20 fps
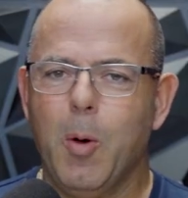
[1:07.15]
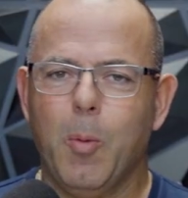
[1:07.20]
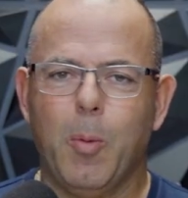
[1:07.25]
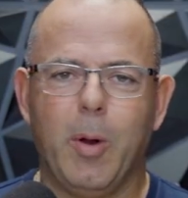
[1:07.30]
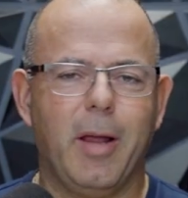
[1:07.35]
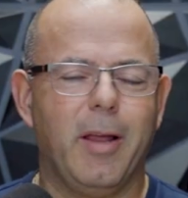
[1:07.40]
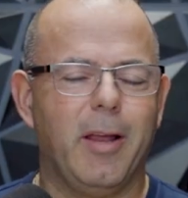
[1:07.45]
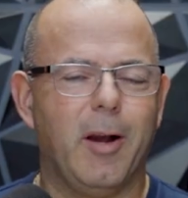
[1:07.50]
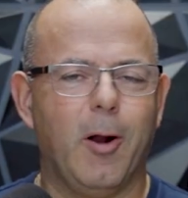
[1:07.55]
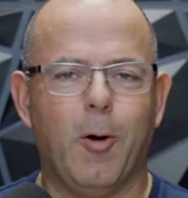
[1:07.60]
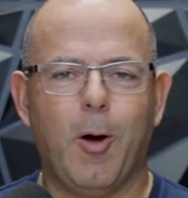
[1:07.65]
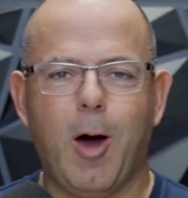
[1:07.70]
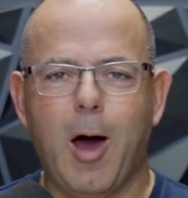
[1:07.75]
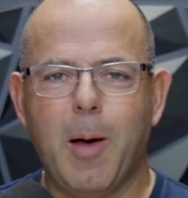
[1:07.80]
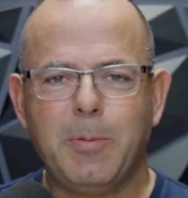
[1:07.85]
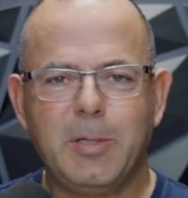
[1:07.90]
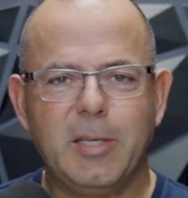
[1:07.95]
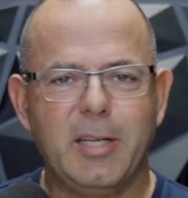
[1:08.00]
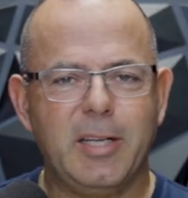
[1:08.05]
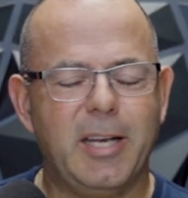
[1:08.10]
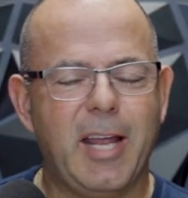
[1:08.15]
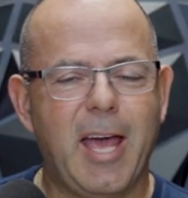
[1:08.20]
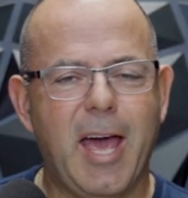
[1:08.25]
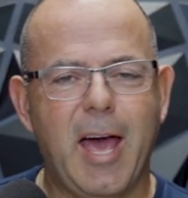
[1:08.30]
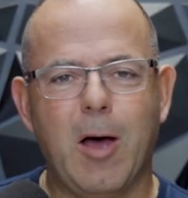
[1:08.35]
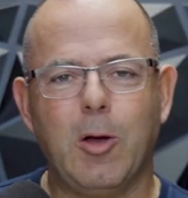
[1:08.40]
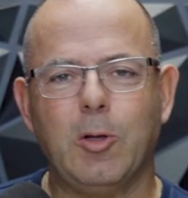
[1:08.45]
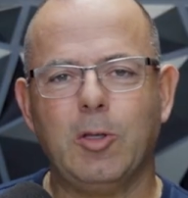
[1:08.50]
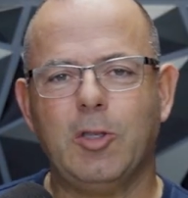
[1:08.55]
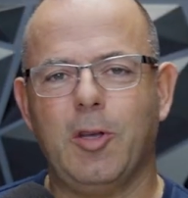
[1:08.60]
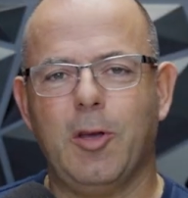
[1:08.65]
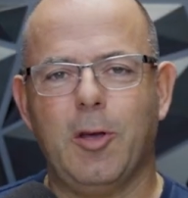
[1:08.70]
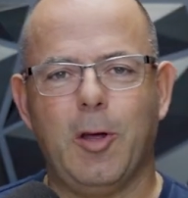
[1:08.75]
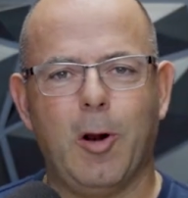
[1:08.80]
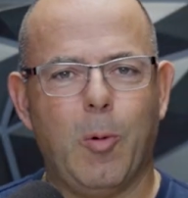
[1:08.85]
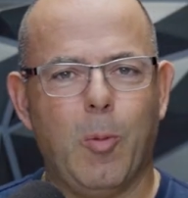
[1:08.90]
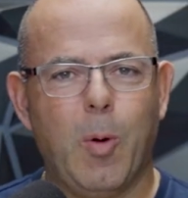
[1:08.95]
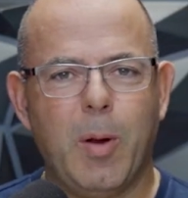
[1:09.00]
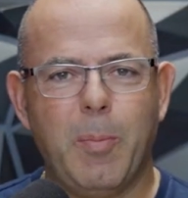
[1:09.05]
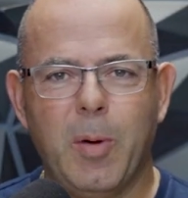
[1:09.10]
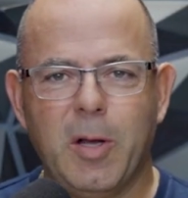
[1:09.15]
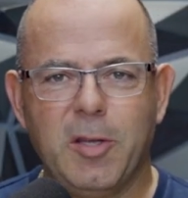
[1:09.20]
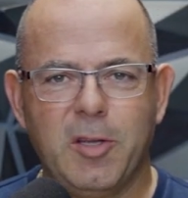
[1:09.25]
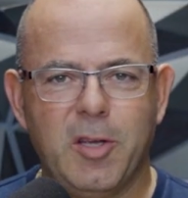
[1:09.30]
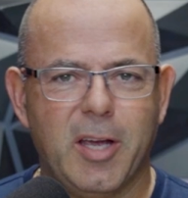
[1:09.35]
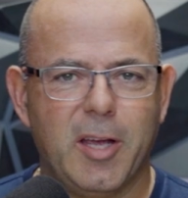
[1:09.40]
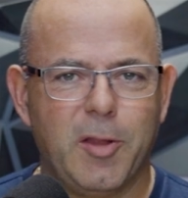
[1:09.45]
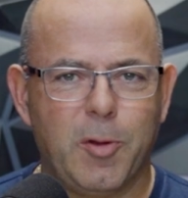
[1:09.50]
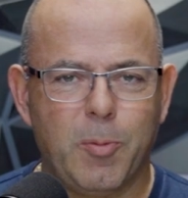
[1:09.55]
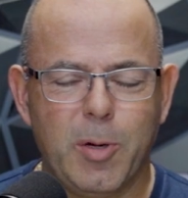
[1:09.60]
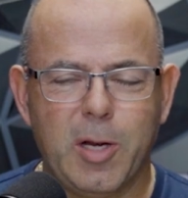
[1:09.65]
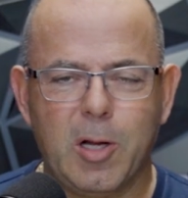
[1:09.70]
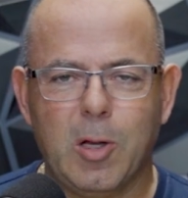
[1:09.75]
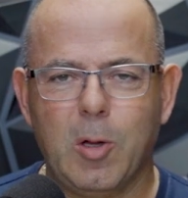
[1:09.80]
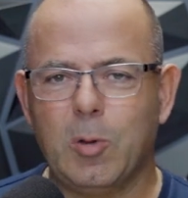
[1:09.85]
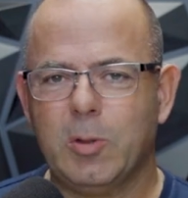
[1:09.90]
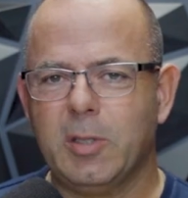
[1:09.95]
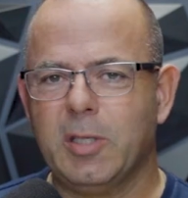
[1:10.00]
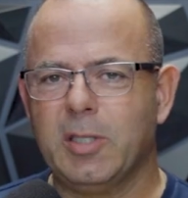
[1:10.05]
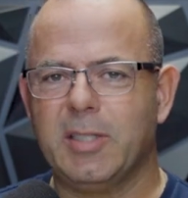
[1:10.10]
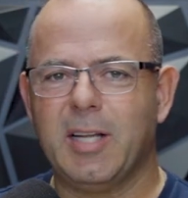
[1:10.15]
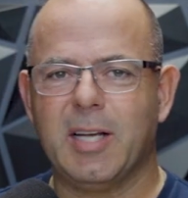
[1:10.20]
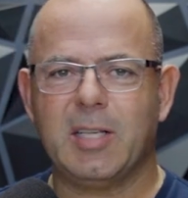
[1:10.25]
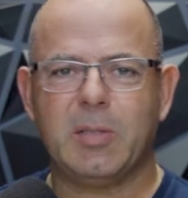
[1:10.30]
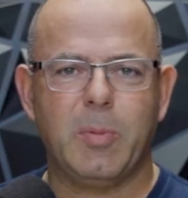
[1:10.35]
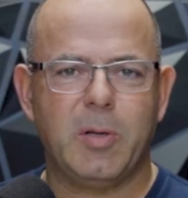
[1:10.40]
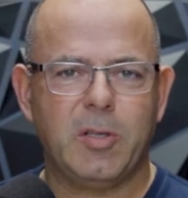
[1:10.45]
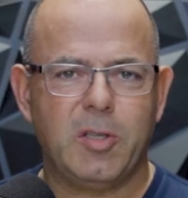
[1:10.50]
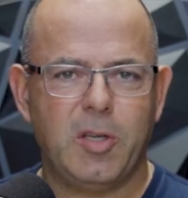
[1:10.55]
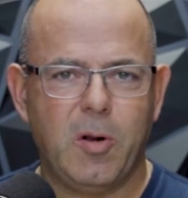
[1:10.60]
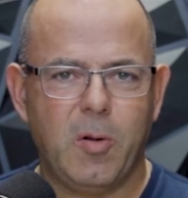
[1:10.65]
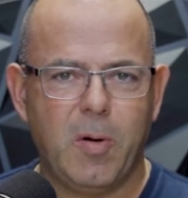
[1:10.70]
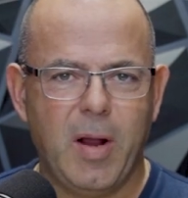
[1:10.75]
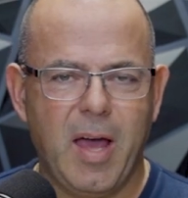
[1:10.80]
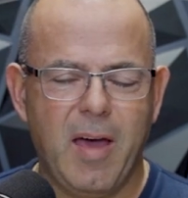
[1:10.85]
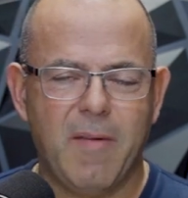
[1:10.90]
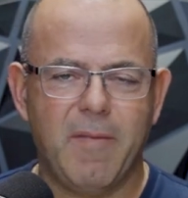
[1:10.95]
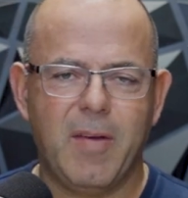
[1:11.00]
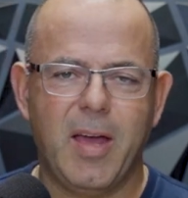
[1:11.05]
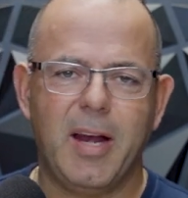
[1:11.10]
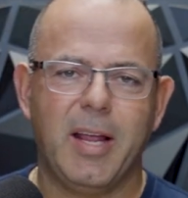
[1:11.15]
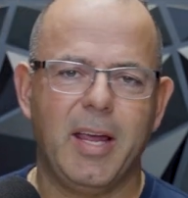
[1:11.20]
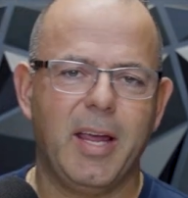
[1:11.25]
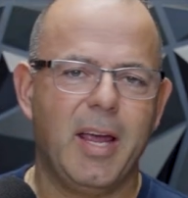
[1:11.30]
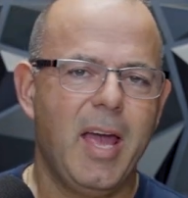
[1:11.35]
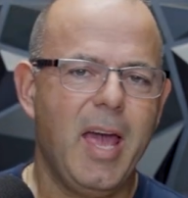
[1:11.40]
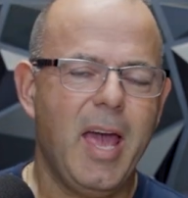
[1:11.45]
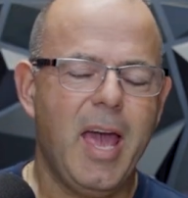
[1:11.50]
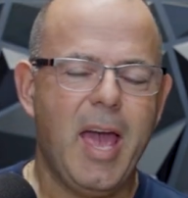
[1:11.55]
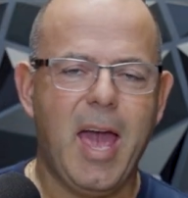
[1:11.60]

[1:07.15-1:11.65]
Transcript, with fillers: We, you know, ups and downs, you know, one month you get three closings, next month you don't have any.